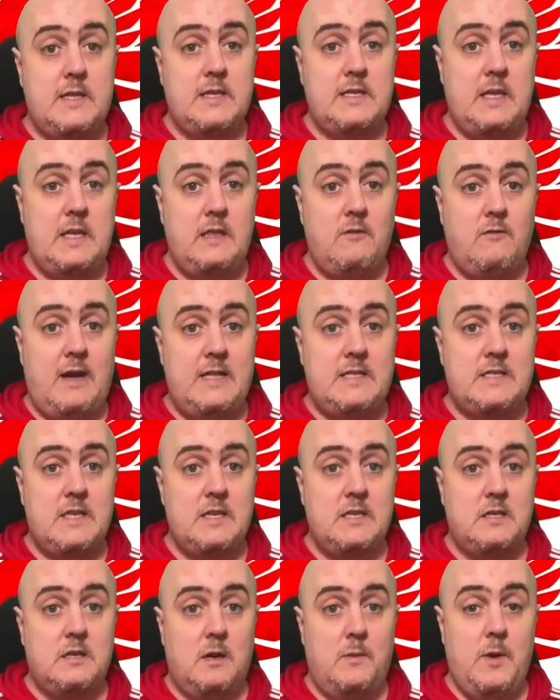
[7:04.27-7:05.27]
to see the Reds
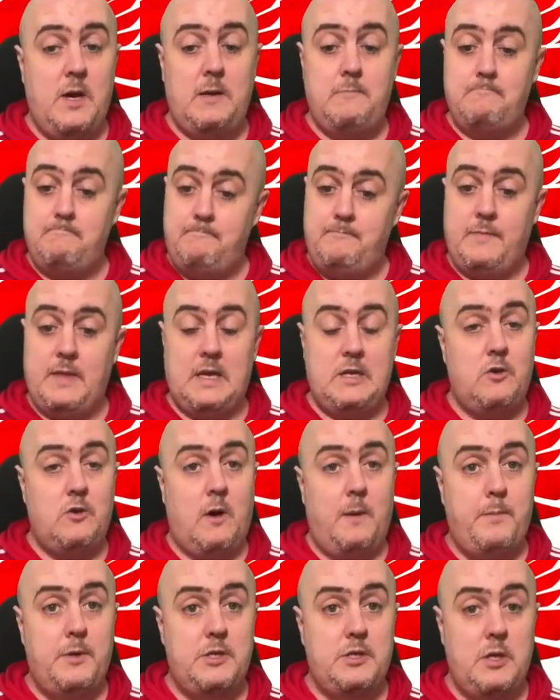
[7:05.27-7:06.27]
this summer, there's your
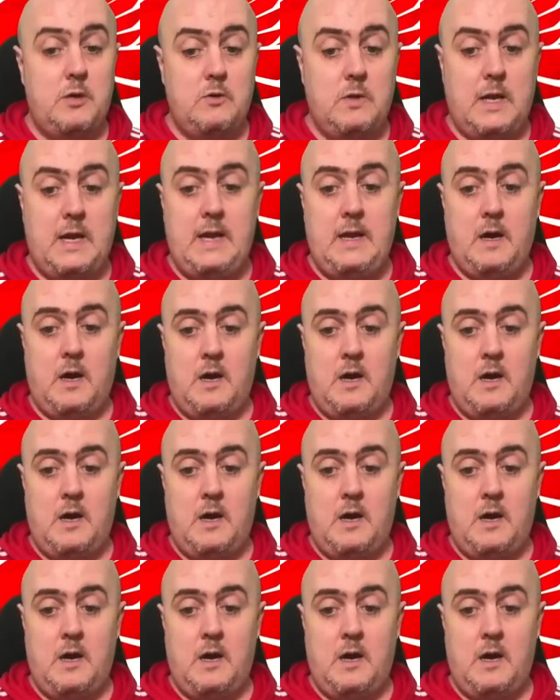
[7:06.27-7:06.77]
opportunity.